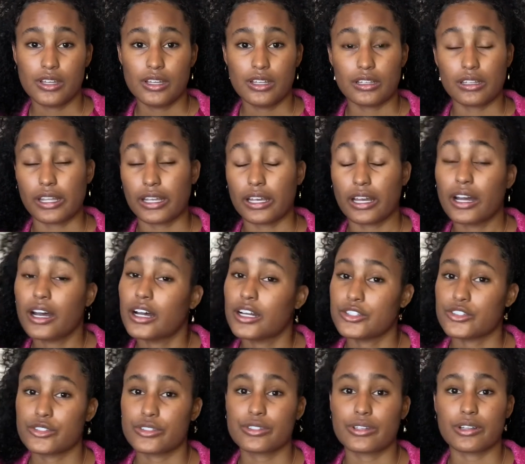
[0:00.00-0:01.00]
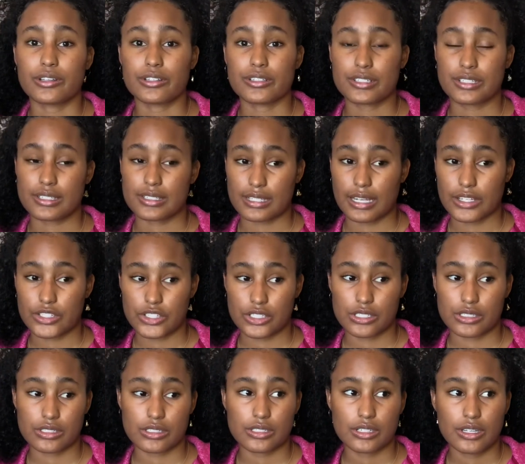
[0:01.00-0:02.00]
like $100 a
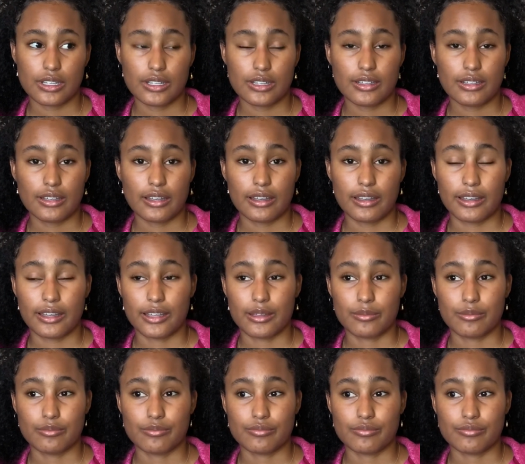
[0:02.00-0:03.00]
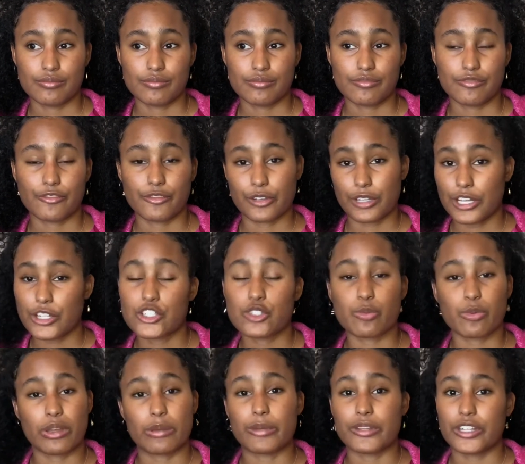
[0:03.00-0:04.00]
session. For each
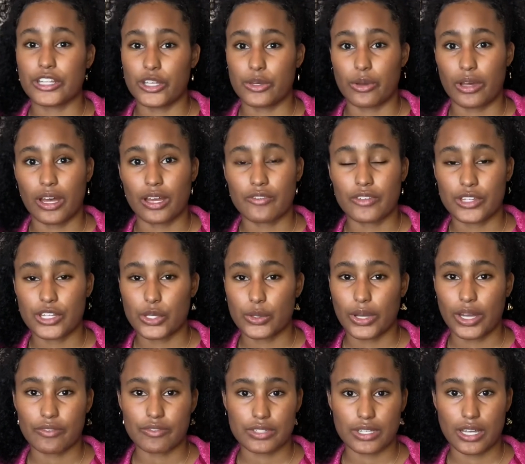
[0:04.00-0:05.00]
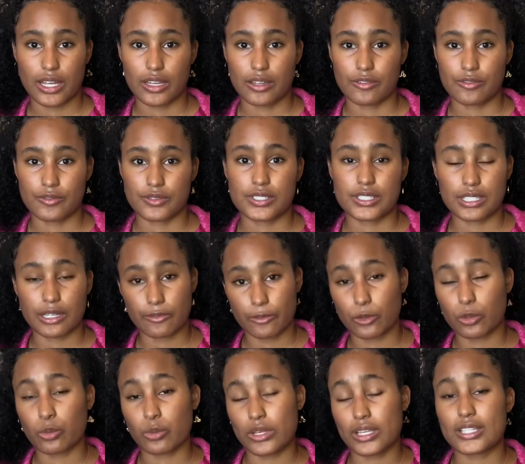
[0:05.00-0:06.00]
appointment that you have, and you have to have several
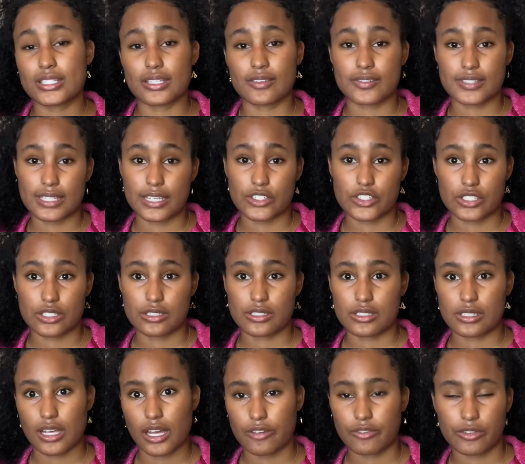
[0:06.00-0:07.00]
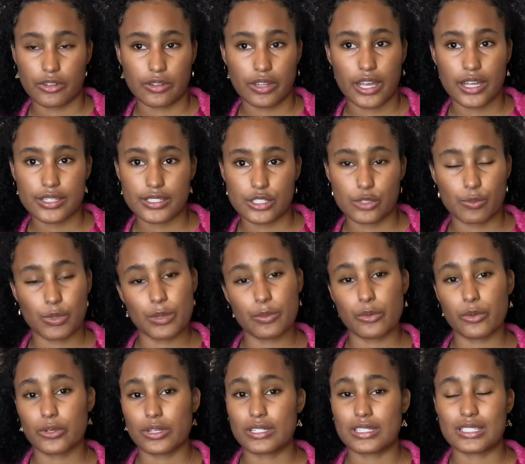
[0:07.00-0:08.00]
weeks of sessions after that. So people
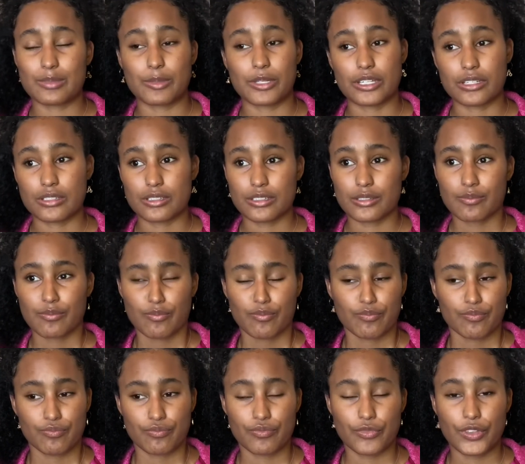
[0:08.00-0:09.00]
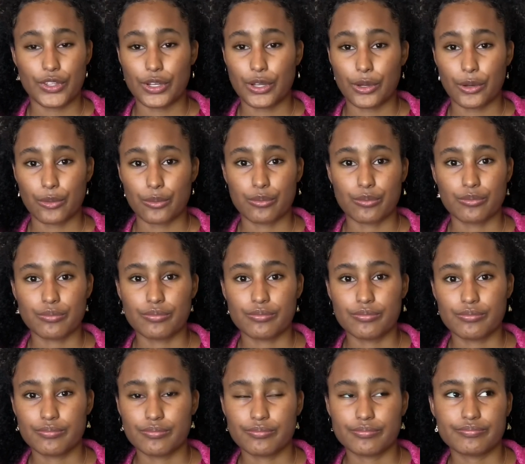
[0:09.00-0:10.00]
can spend,
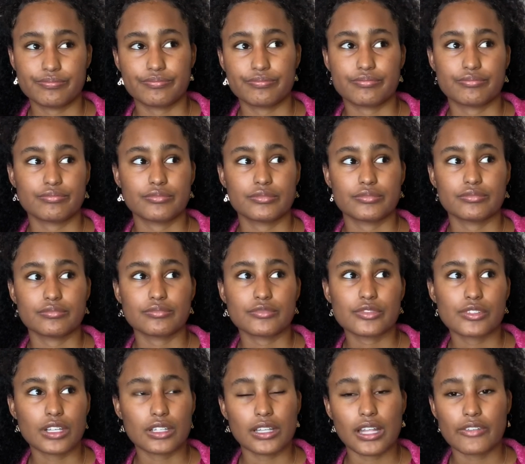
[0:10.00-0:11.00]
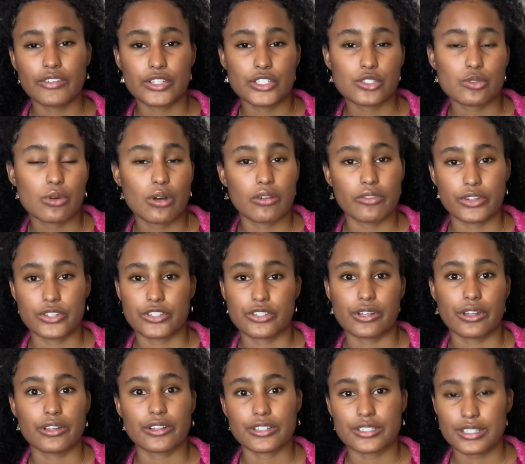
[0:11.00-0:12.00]

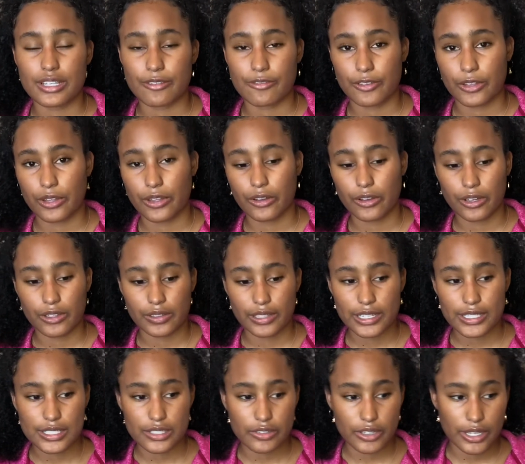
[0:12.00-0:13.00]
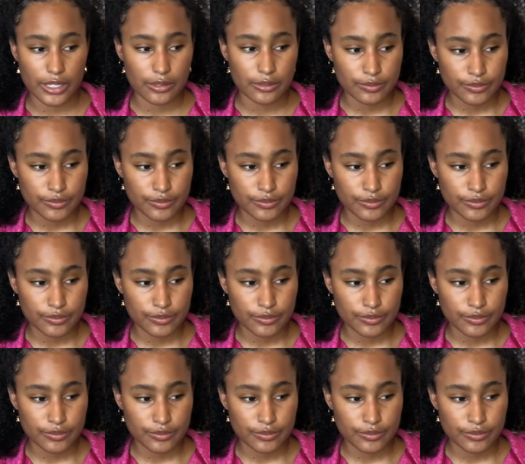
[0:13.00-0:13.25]
$1,200, I feel like, on lasering,